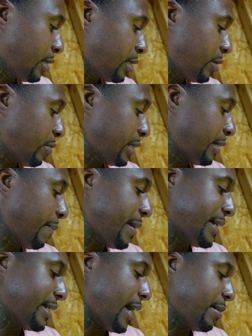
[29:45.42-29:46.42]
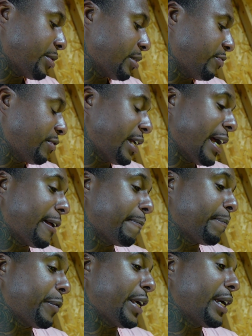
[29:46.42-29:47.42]
see what's the best option for
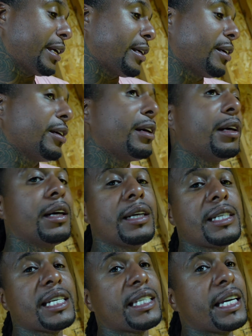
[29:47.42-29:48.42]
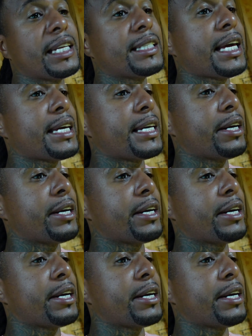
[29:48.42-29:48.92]
that, and just get it taken